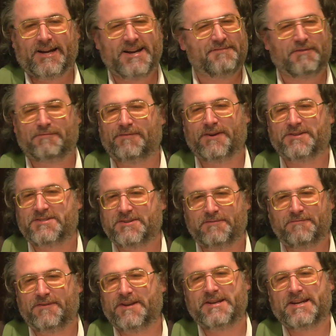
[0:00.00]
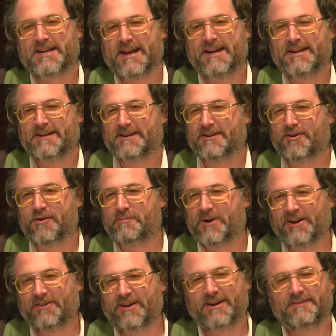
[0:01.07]
I never felt so vindicated in all
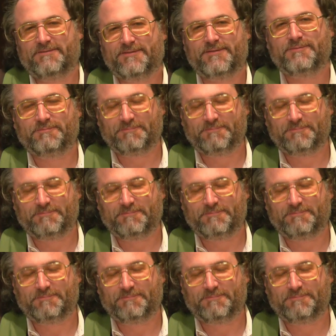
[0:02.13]
my life.